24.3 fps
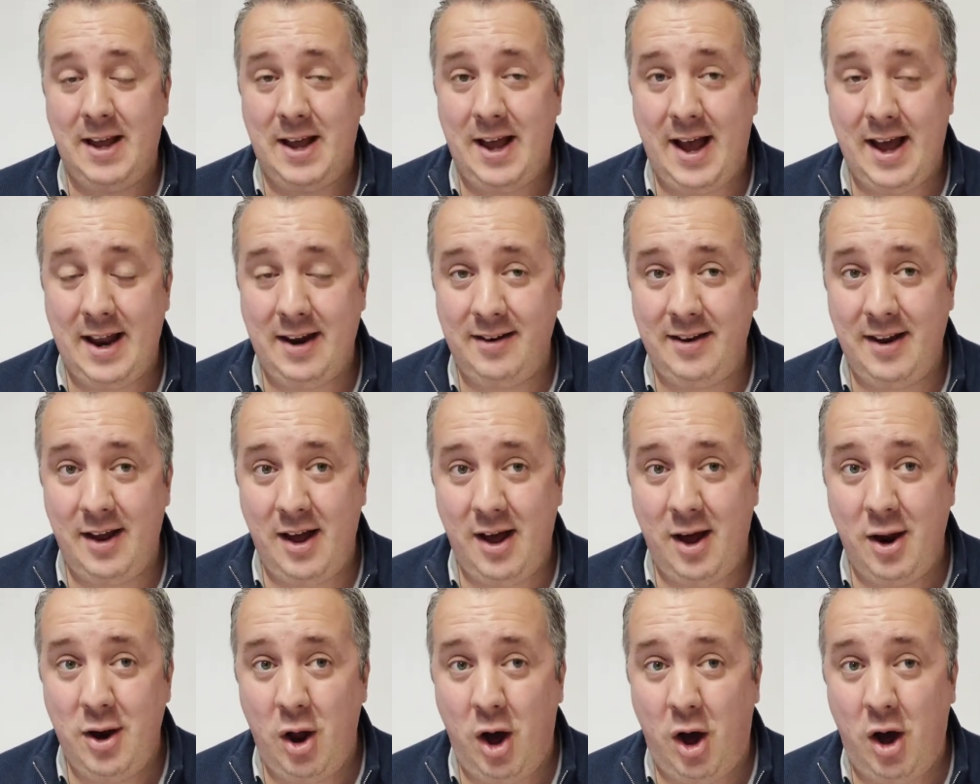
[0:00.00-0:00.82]
and
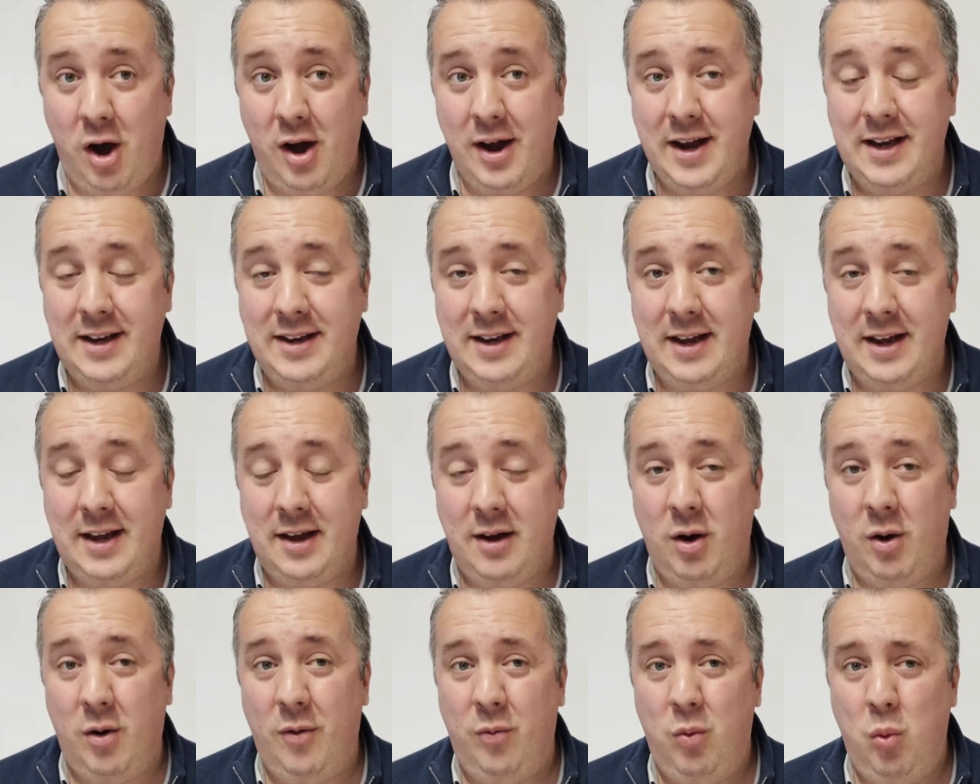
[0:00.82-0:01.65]
an idea
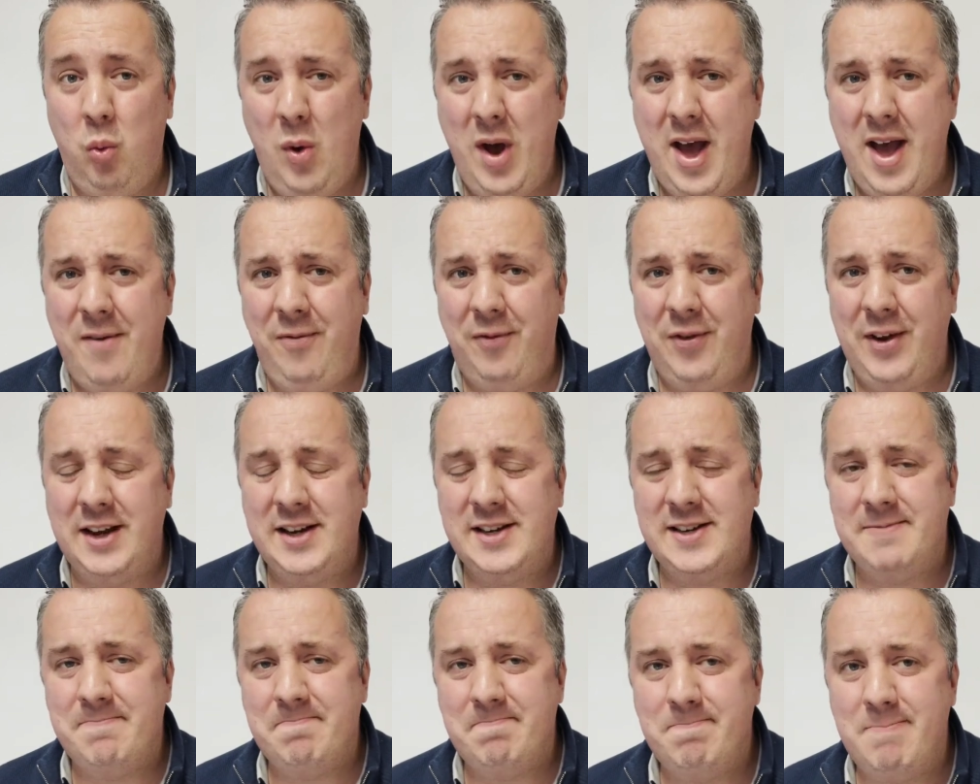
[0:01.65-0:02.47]
of where
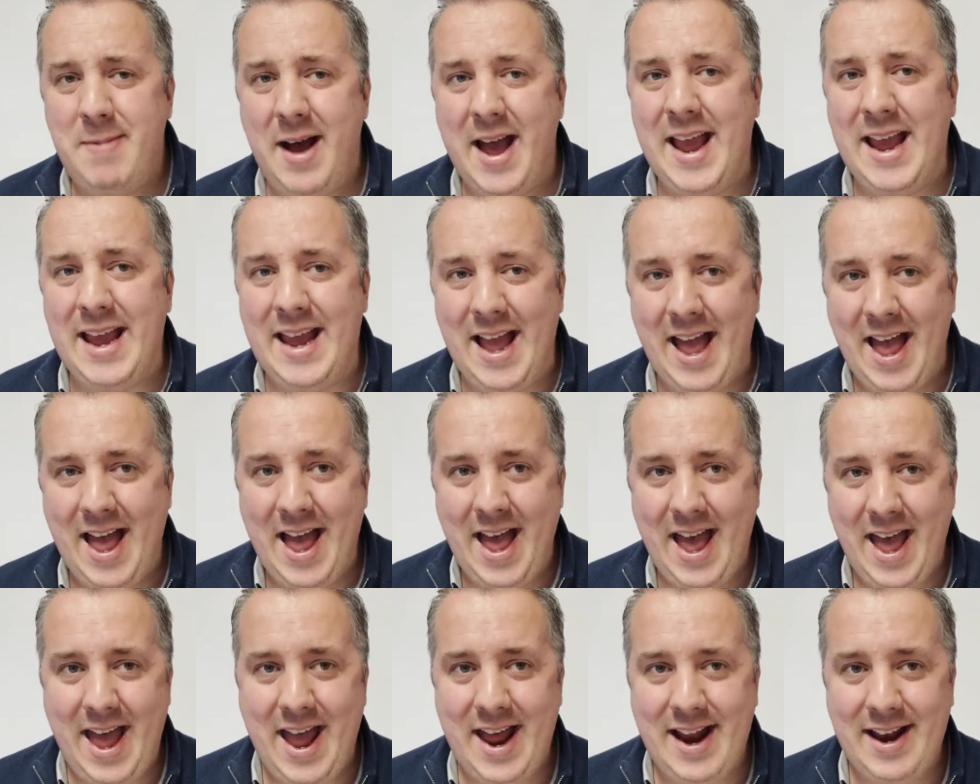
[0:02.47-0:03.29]
things may
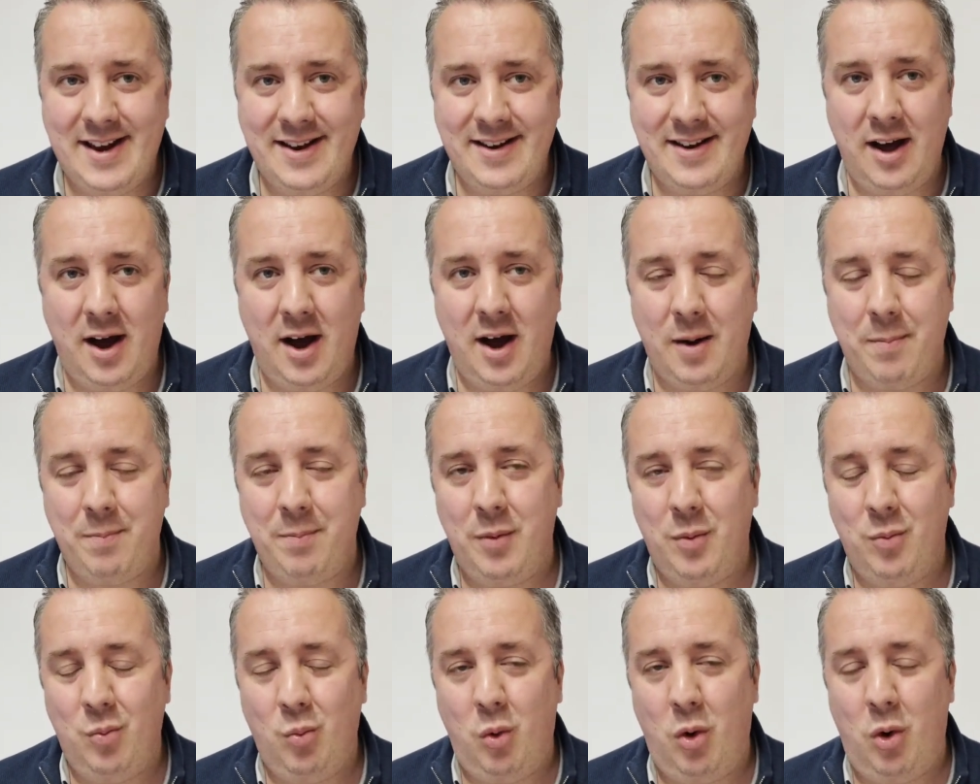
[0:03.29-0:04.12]
end up
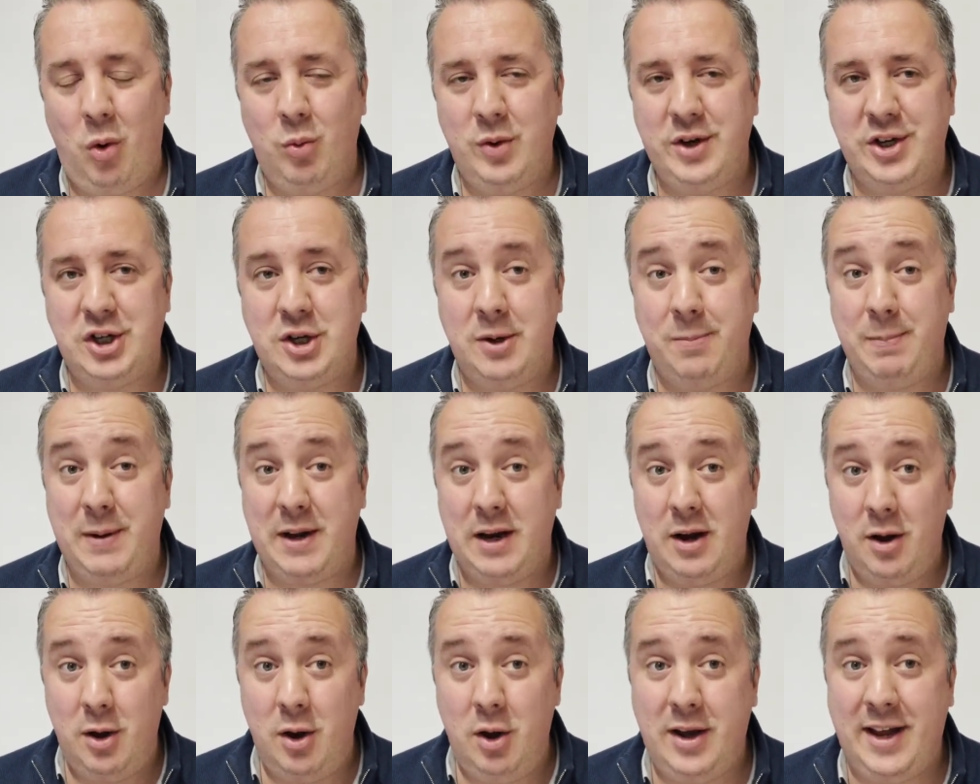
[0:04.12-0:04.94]
and what we should be
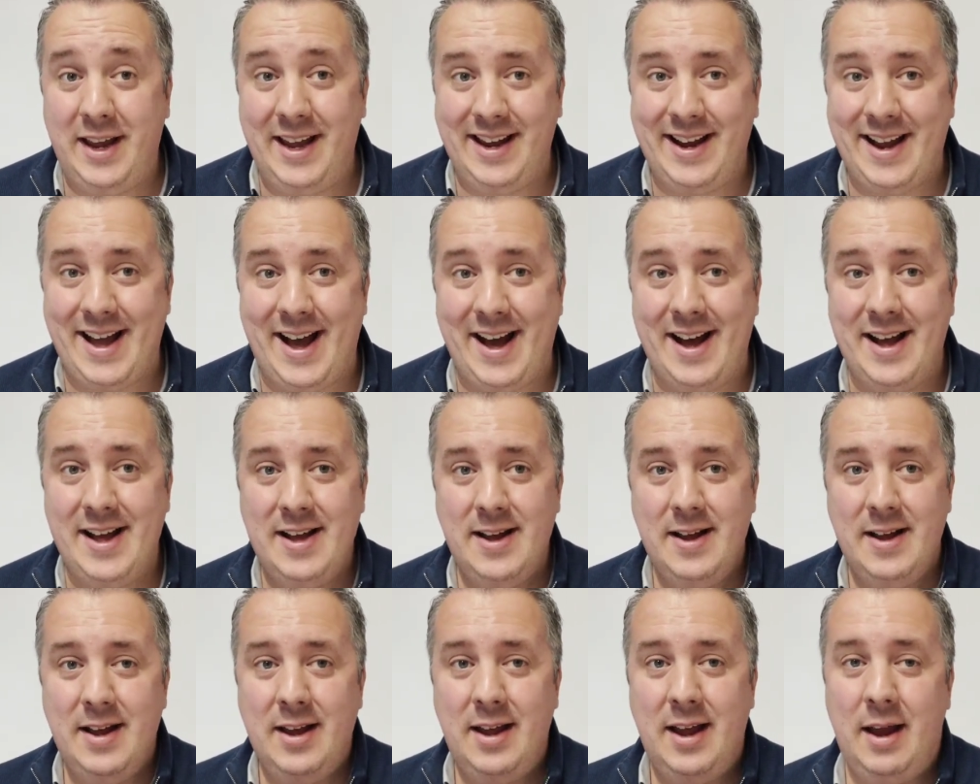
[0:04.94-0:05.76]
looking at
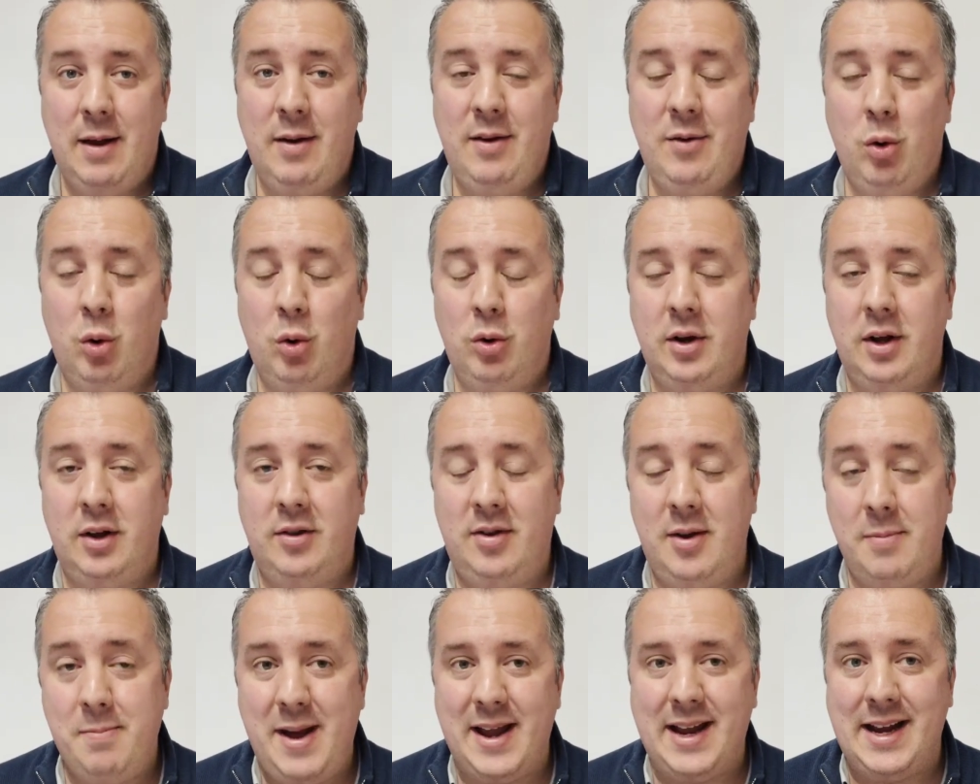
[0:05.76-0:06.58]
in order
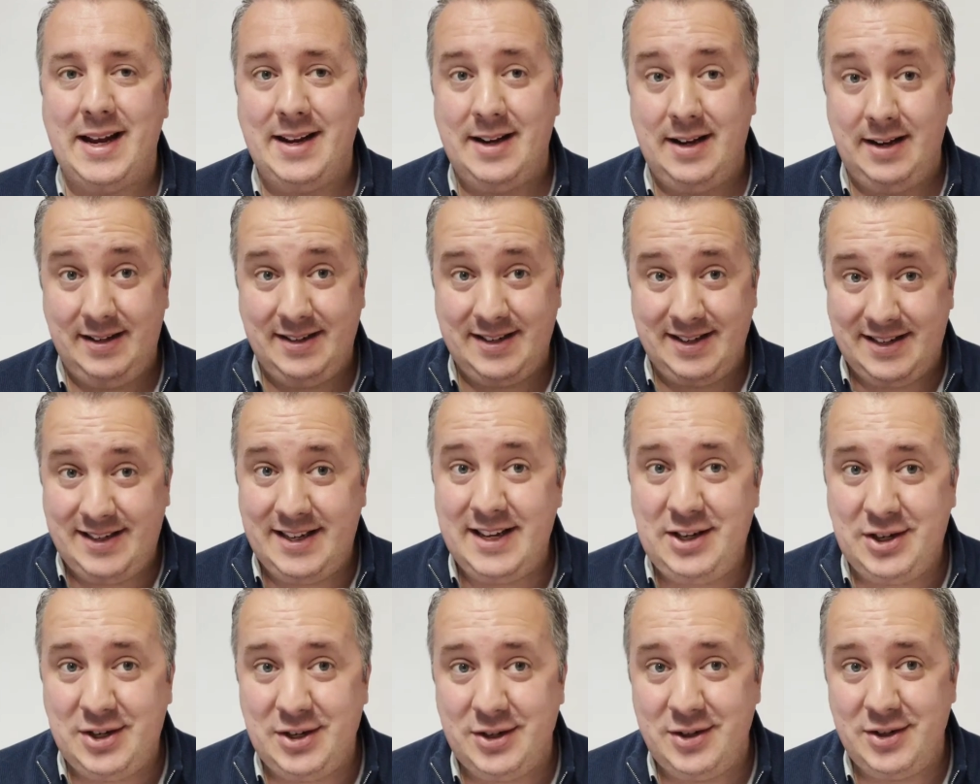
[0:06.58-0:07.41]
to make
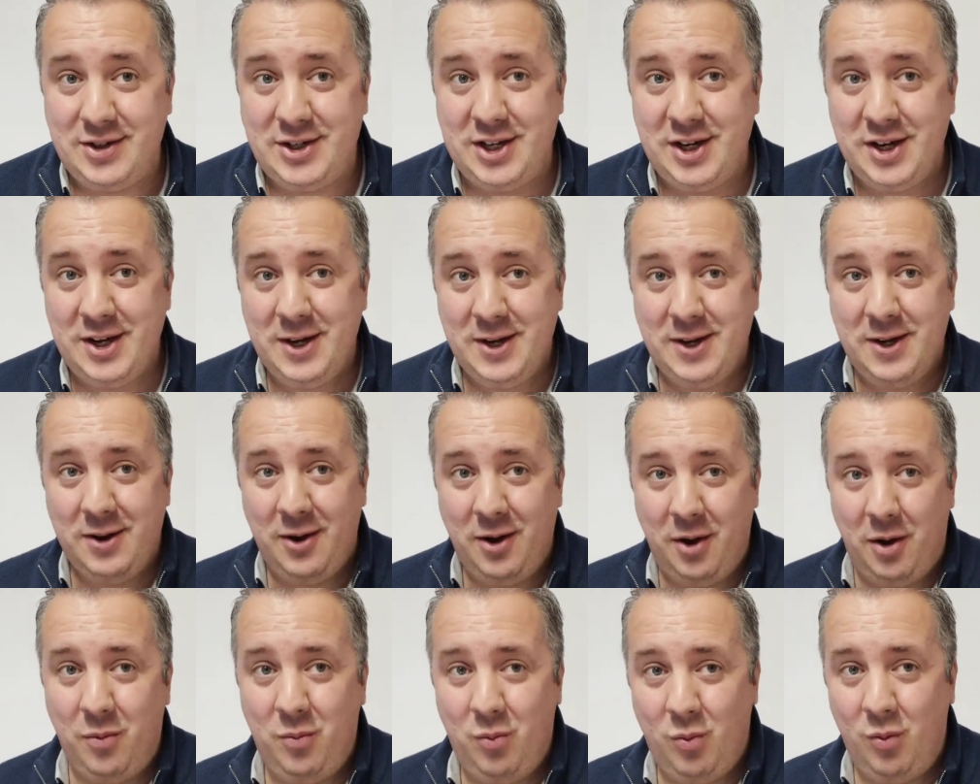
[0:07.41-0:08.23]
decisions
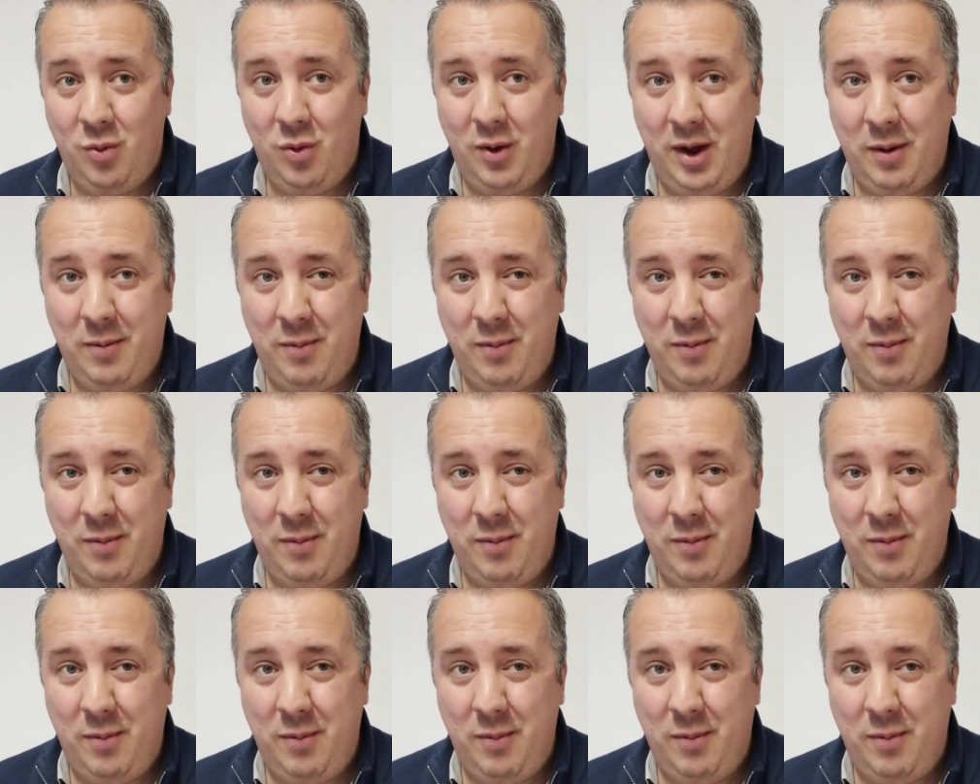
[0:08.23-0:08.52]
on